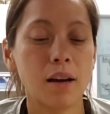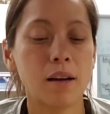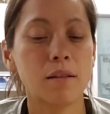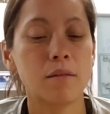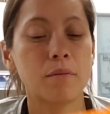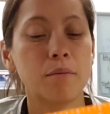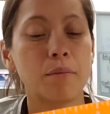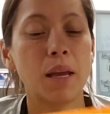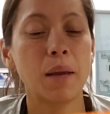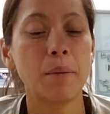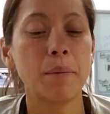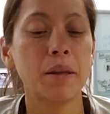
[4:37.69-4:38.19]

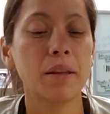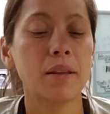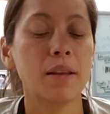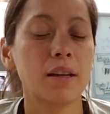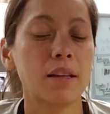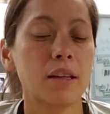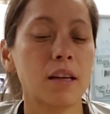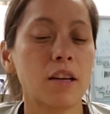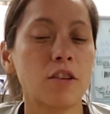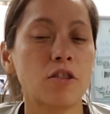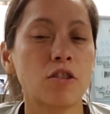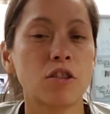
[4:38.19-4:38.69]
maybe
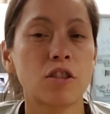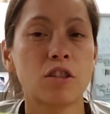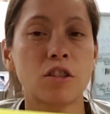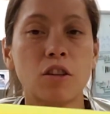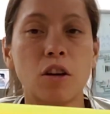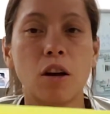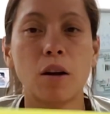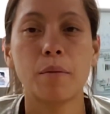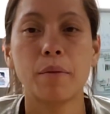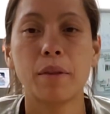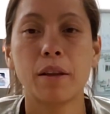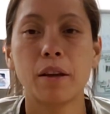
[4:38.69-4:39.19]
that I should
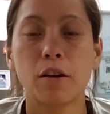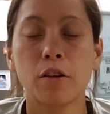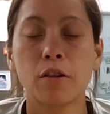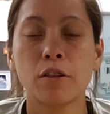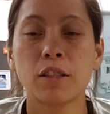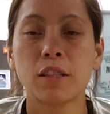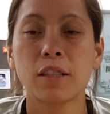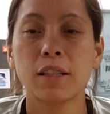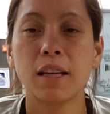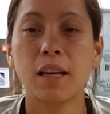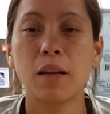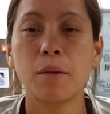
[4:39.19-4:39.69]
stop there
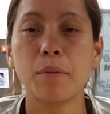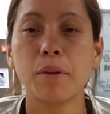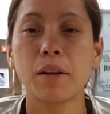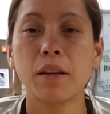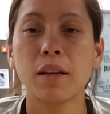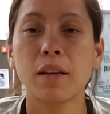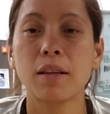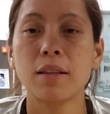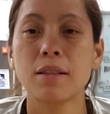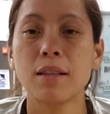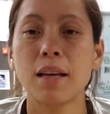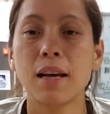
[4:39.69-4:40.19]
today
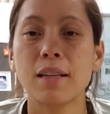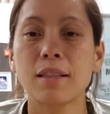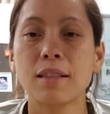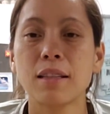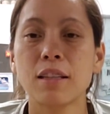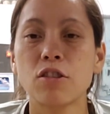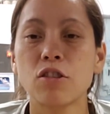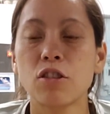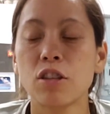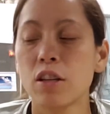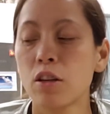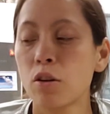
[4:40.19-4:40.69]
because that's
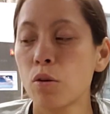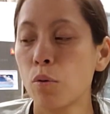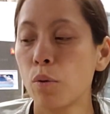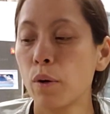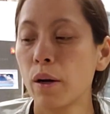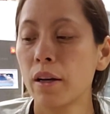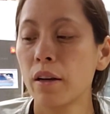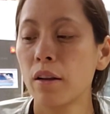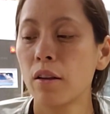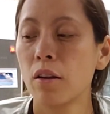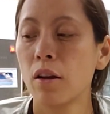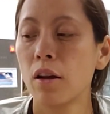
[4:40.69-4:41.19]
actually
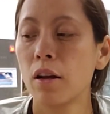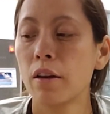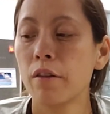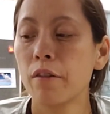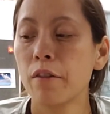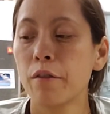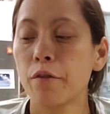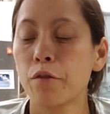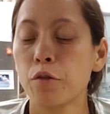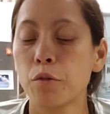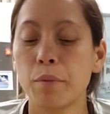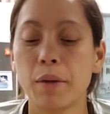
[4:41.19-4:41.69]
quite a lot of
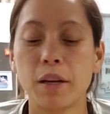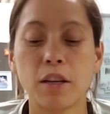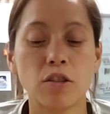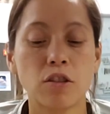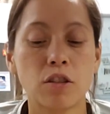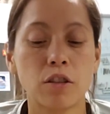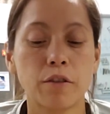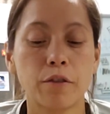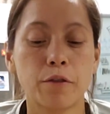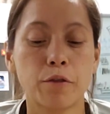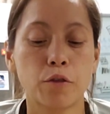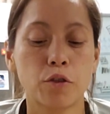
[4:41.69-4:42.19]

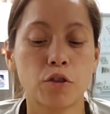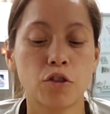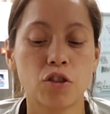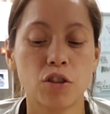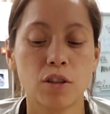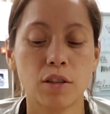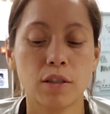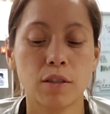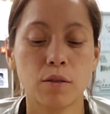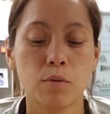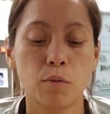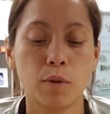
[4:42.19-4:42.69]
information for
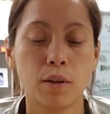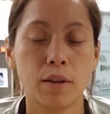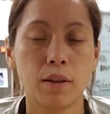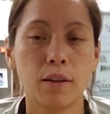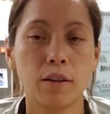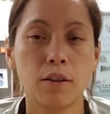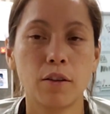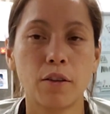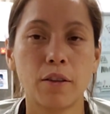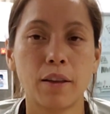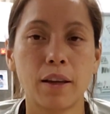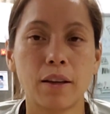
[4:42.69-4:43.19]
just one
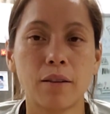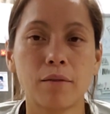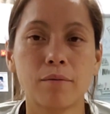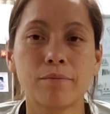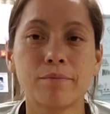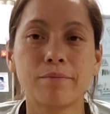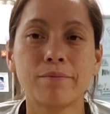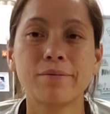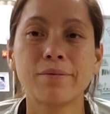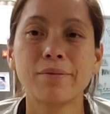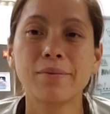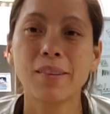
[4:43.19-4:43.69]
little thing.
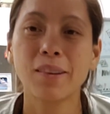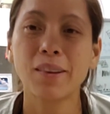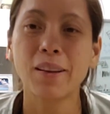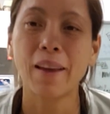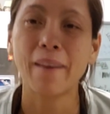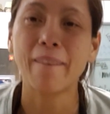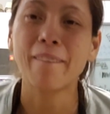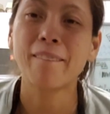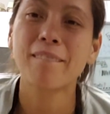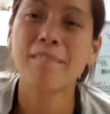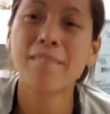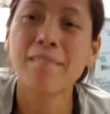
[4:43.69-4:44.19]

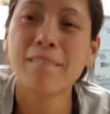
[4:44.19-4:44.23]
Okay.